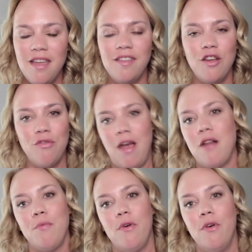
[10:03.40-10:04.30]
is
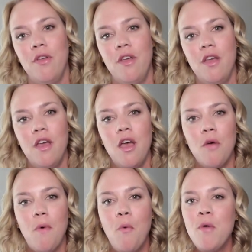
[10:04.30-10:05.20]
incredible.
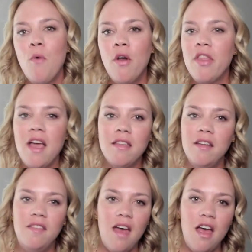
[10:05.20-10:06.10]
While we won't likely
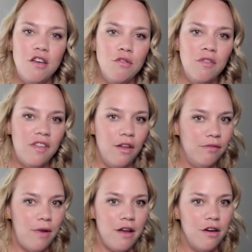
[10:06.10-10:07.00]
set a new
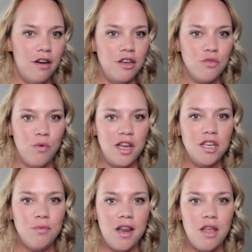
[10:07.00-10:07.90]
sales record in
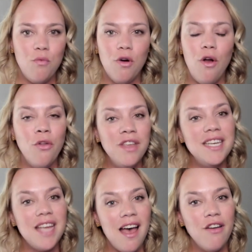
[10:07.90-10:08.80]
2020, we're only
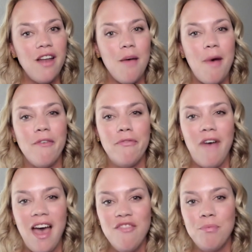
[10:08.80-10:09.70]
down about
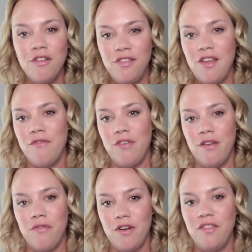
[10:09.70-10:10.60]
5% for
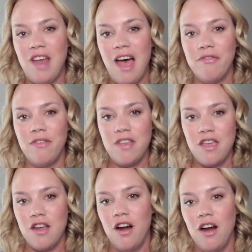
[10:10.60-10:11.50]
the first half of the
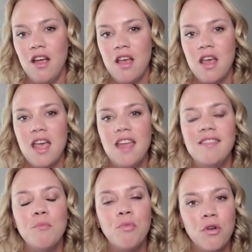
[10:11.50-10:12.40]
year.
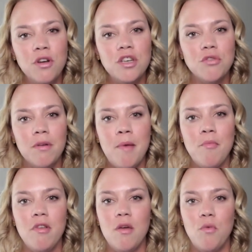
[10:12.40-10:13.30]
It's important to
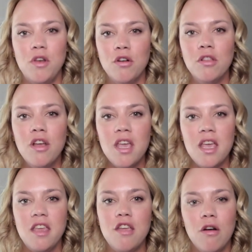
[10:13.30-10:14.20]
remember that when you're looking
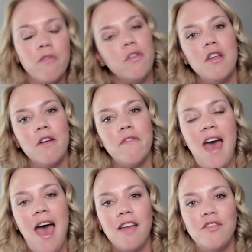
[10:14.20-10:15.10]
at year-over-year
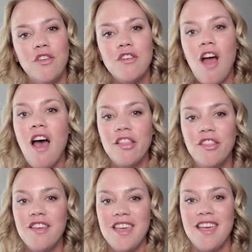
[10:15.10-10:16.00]
facts, you're not
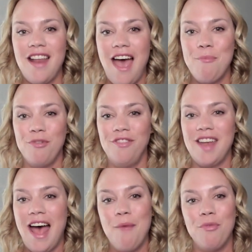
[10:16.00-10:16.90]
looking at apples
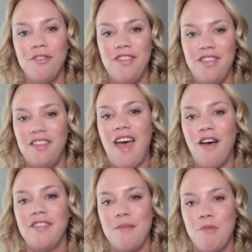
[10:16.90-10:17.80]
to apples in this
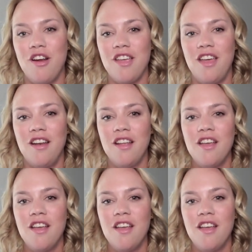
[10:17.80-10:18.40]
housing market.